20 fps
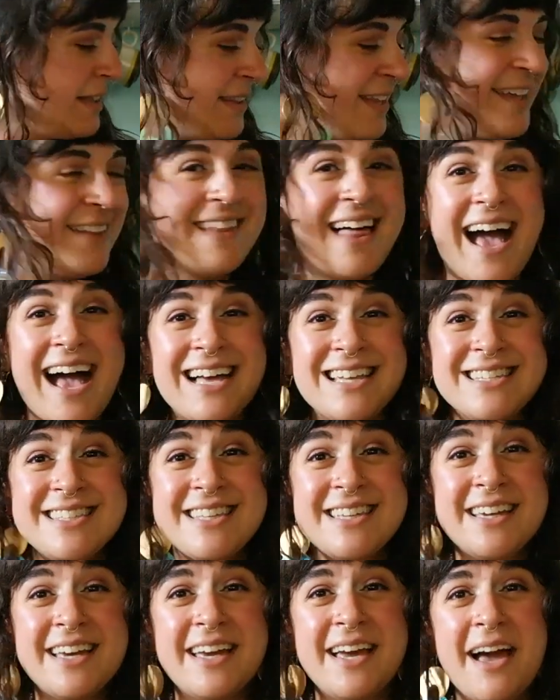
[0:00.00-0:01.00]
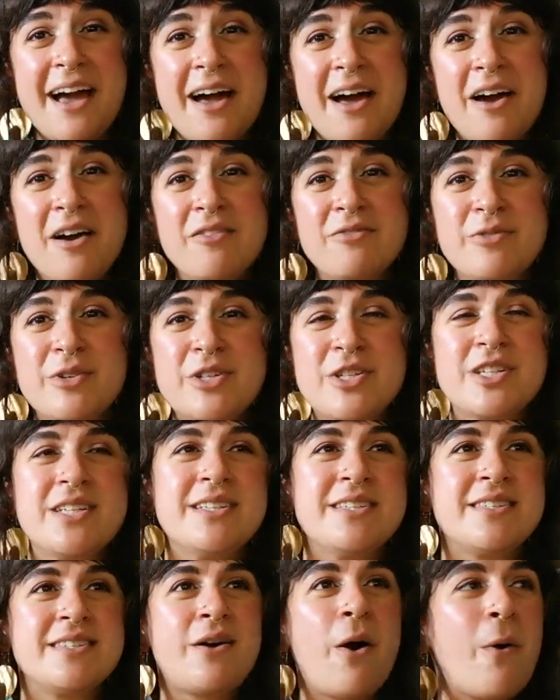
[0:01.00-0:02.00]
the last thing I have, which
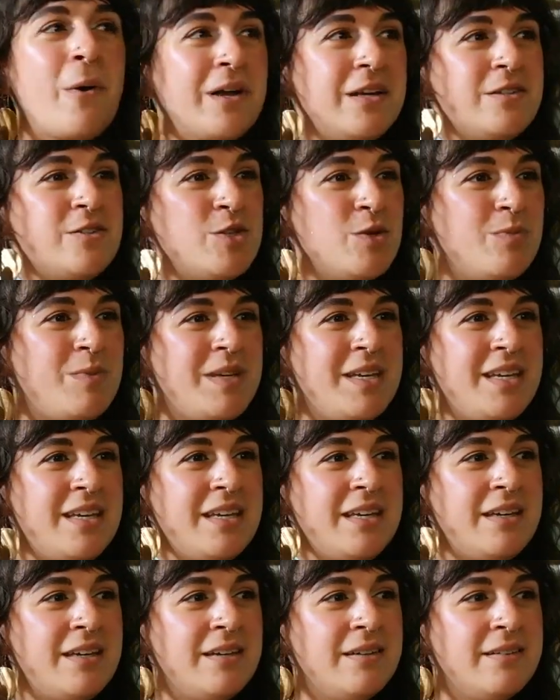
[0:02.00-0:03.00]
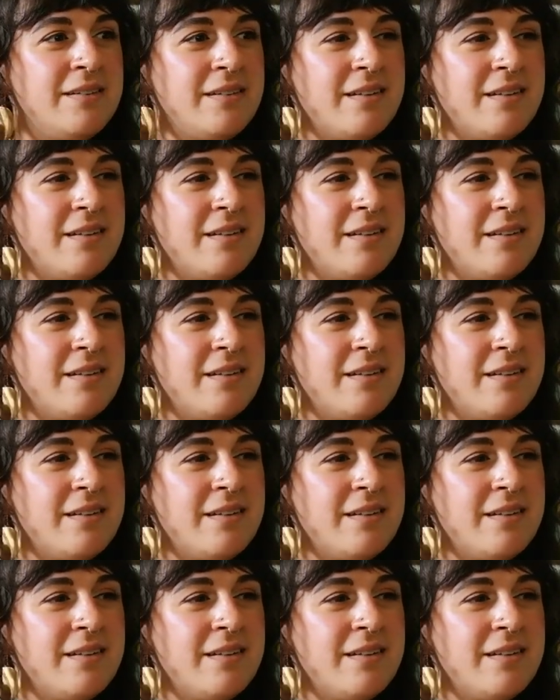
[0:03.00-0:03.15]
is going to be